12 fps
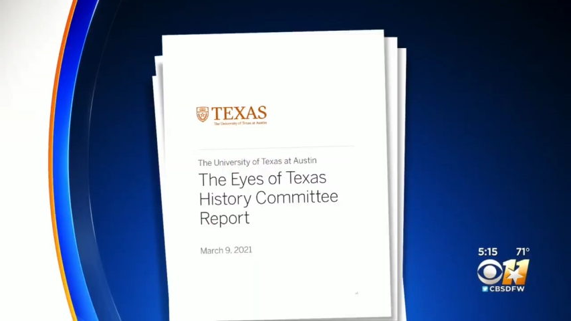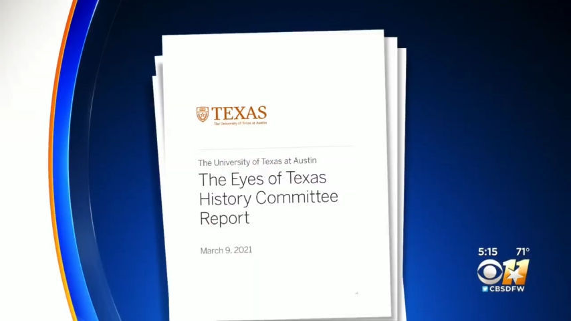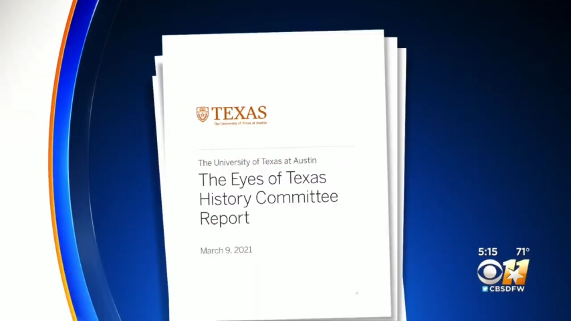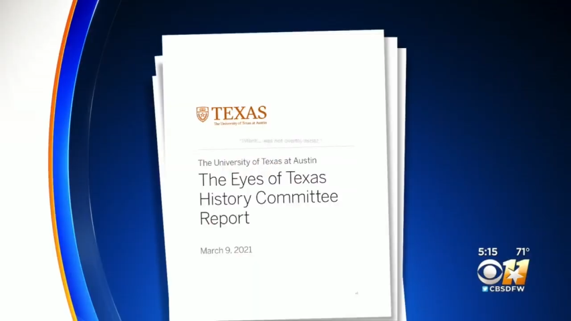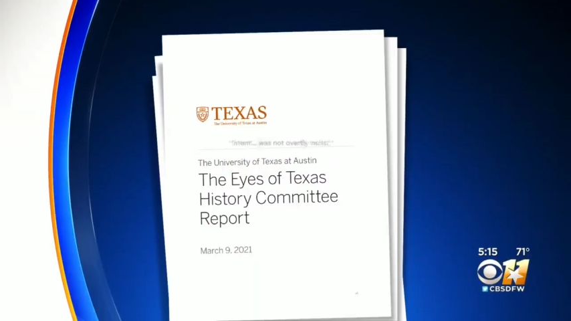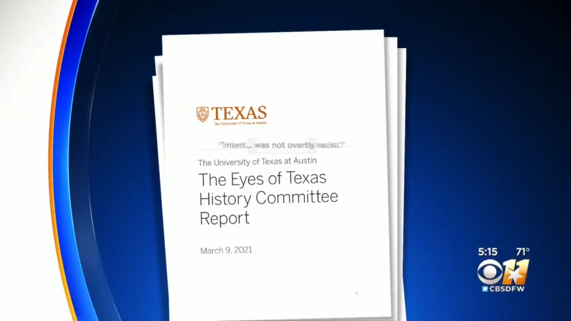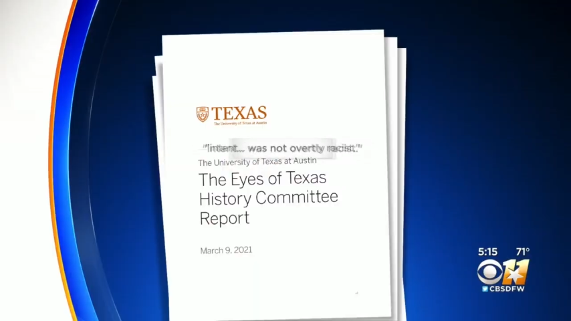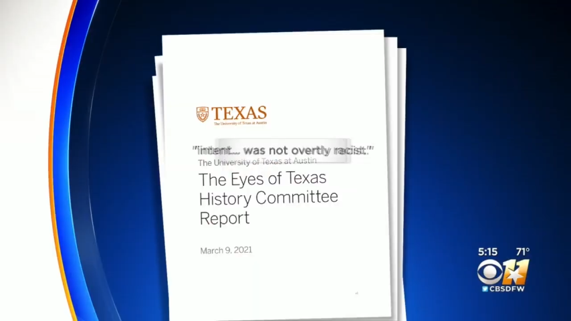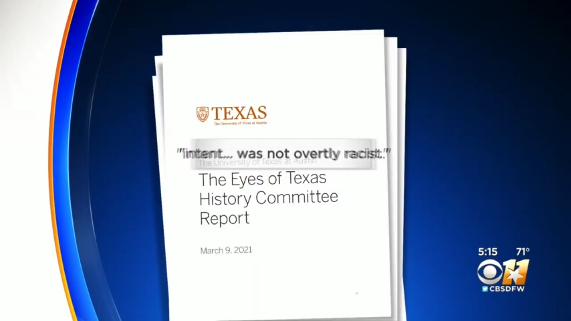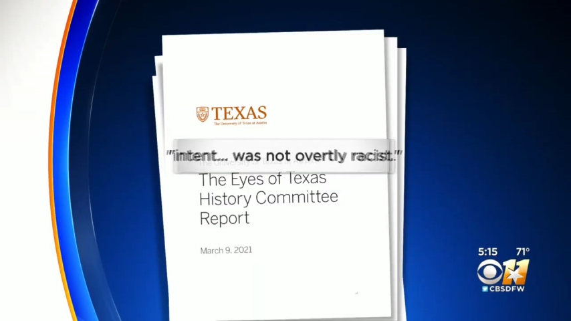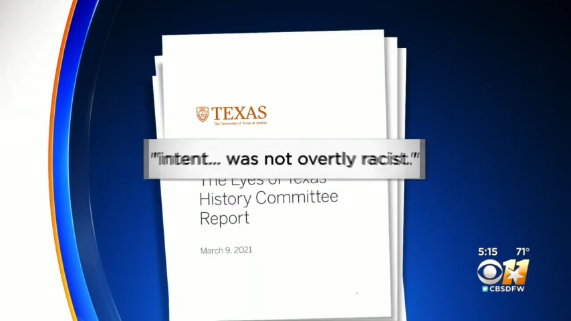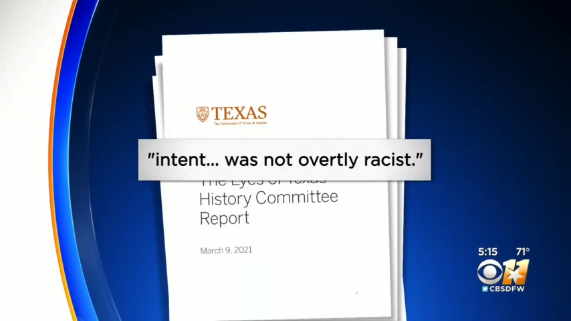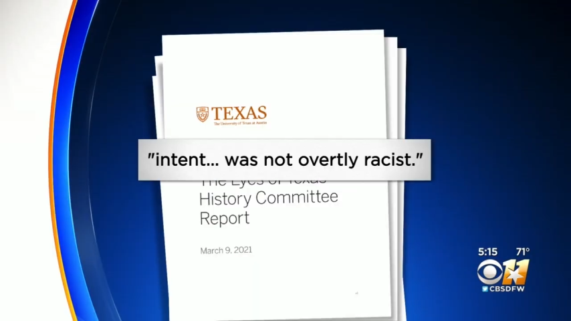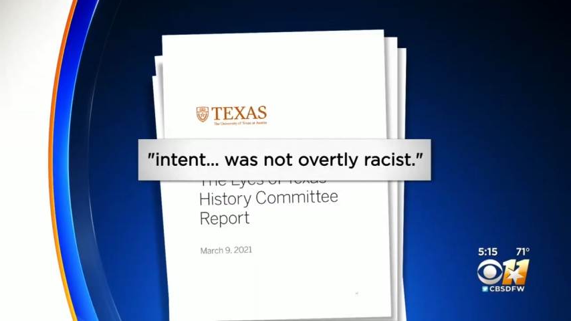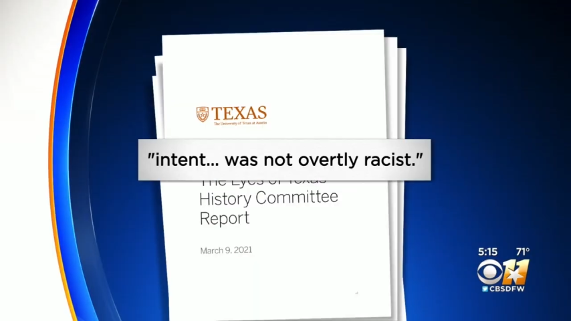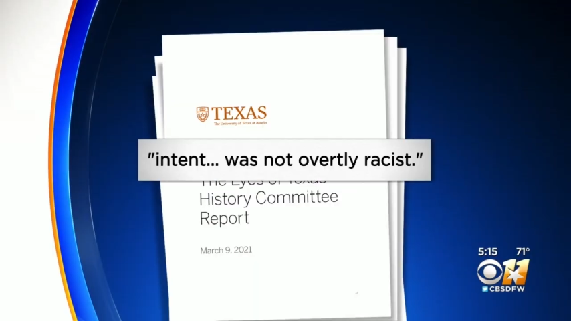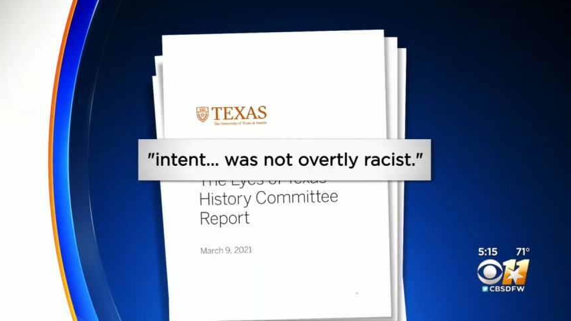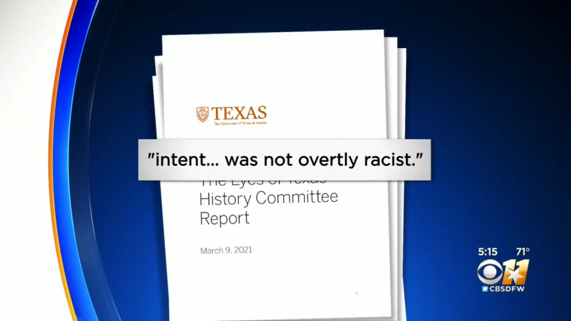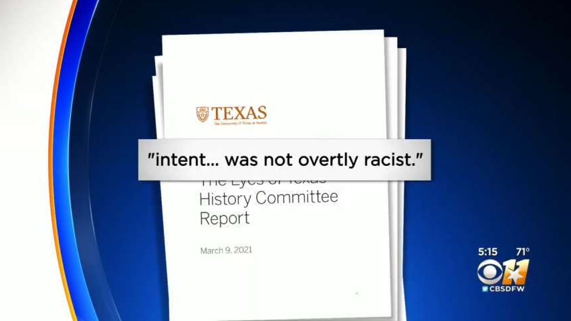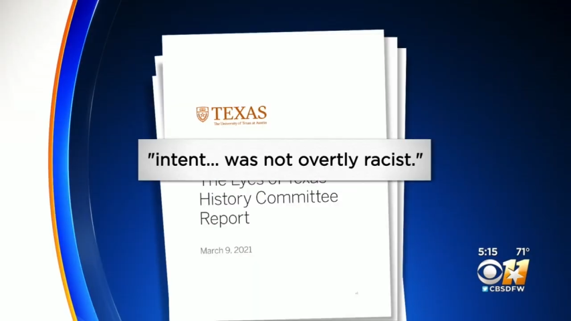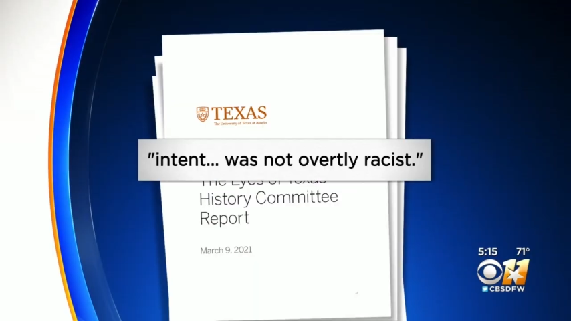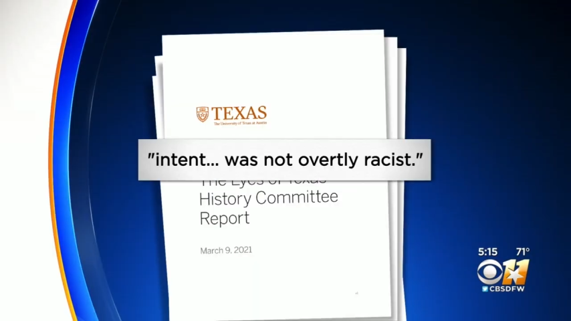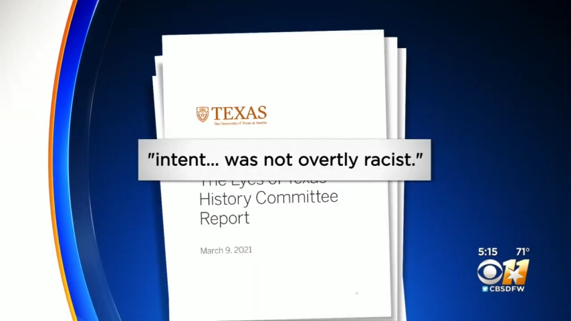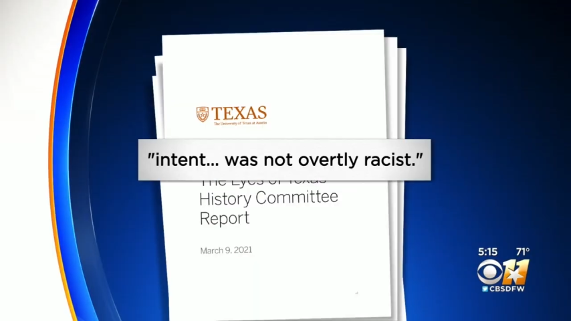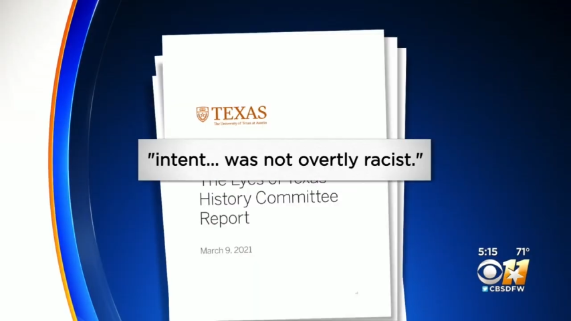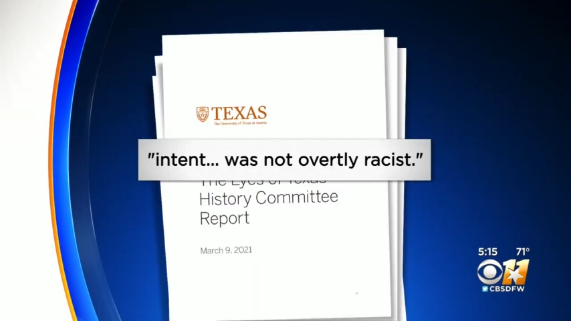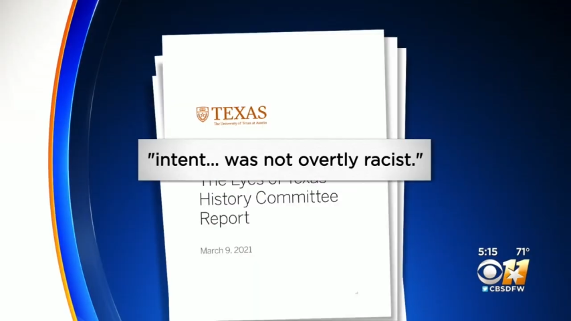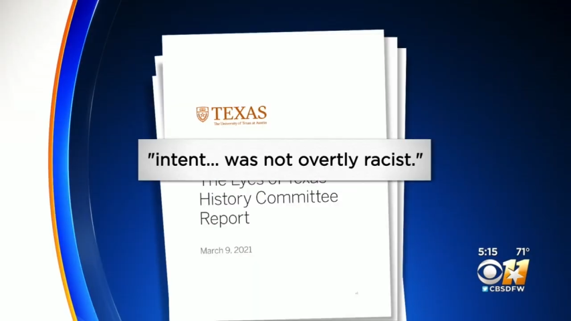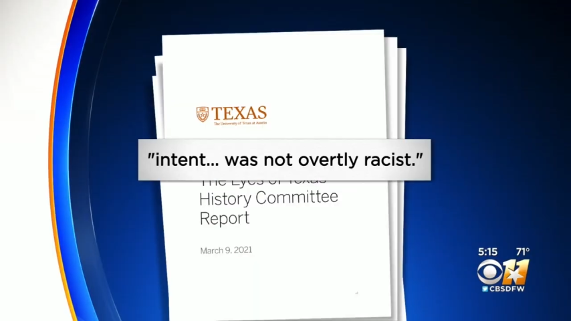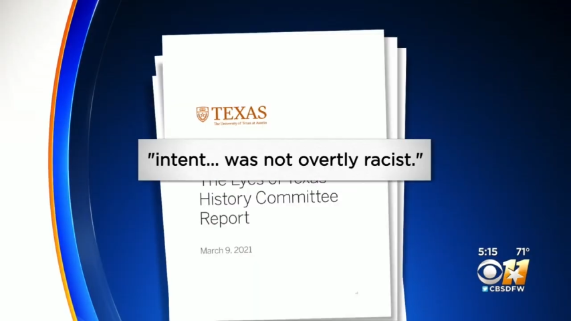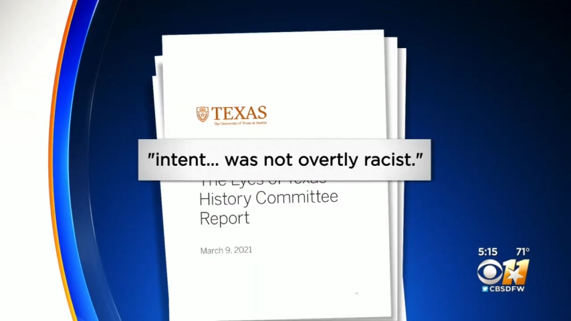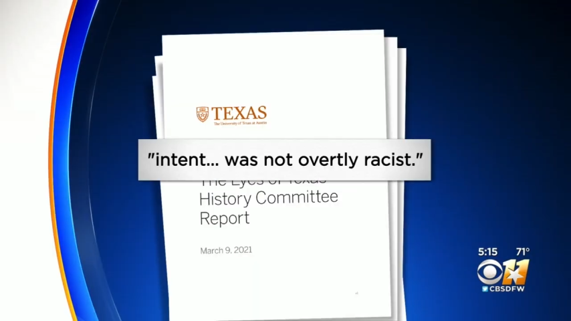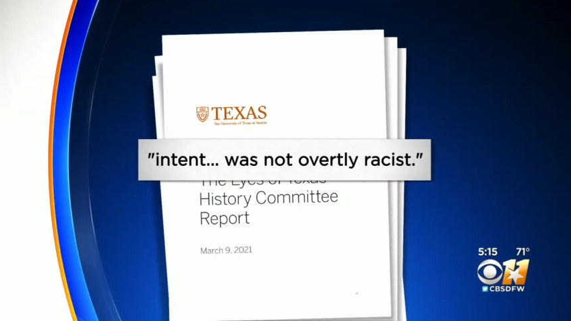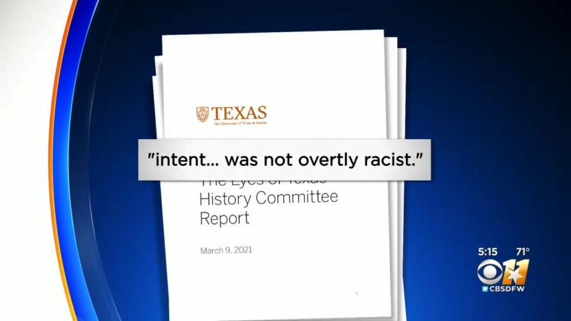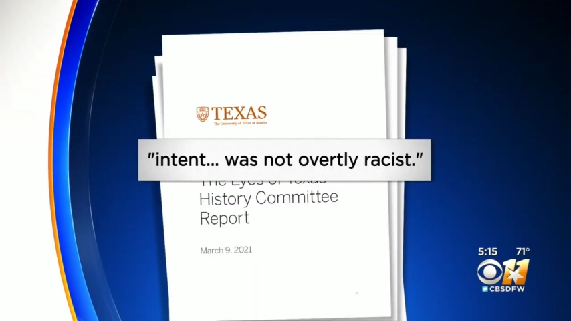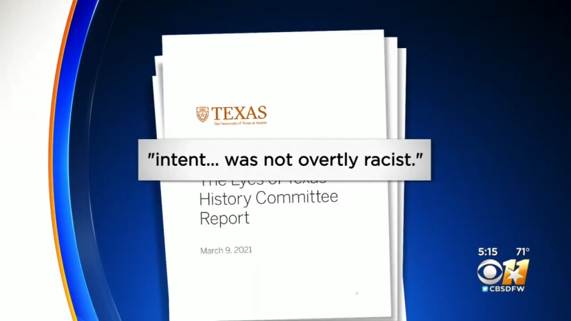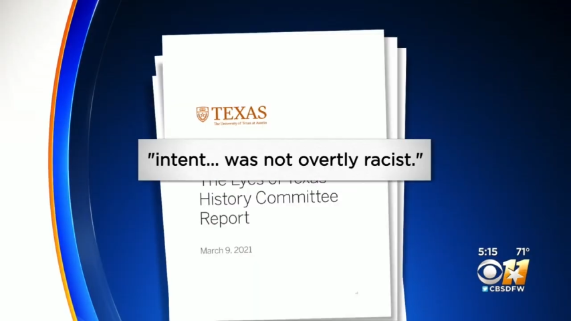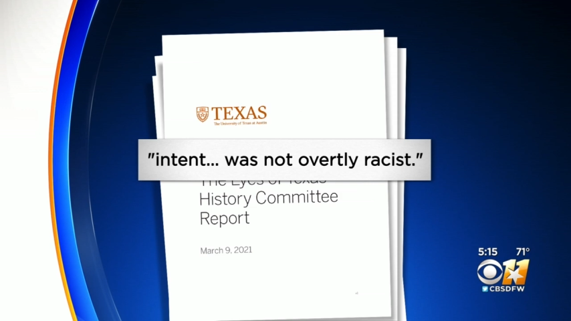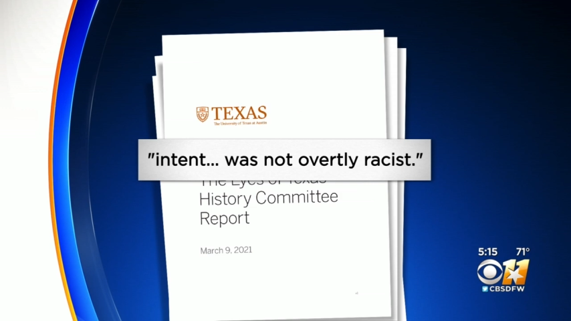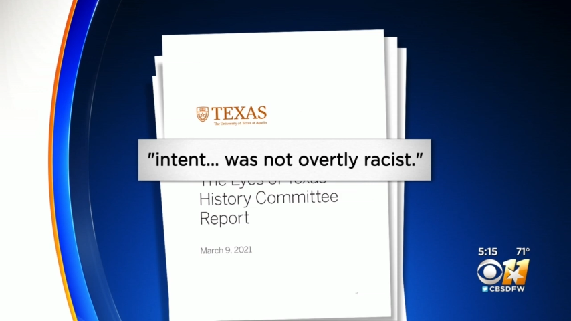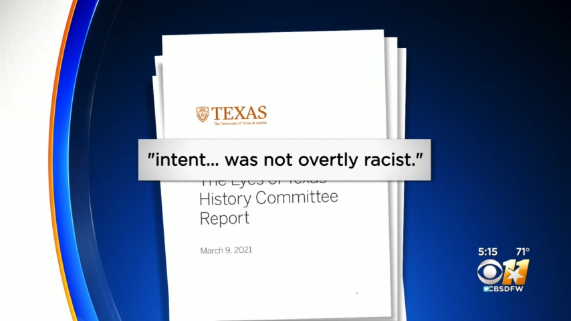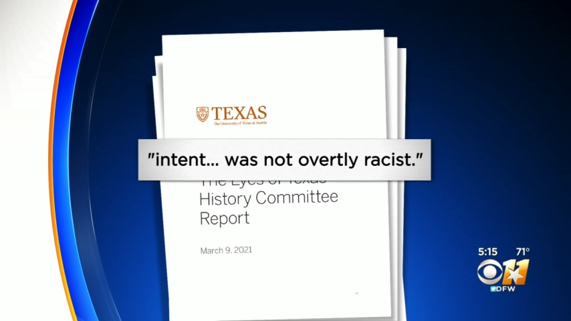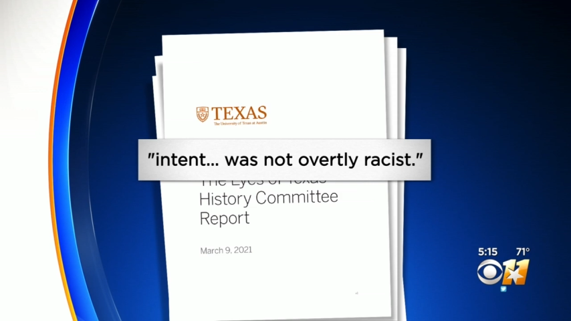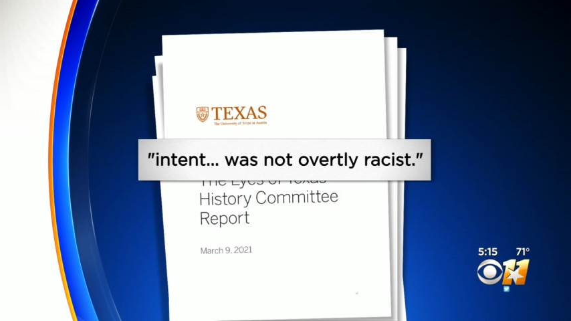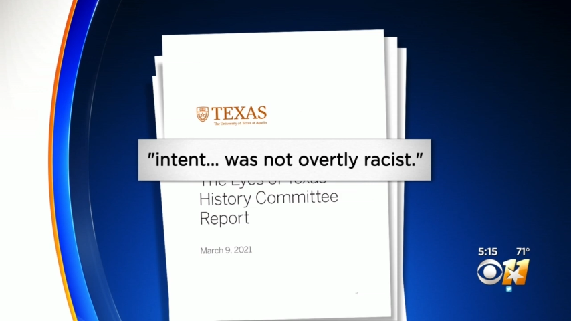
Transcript: Nobody's mouth can be seen.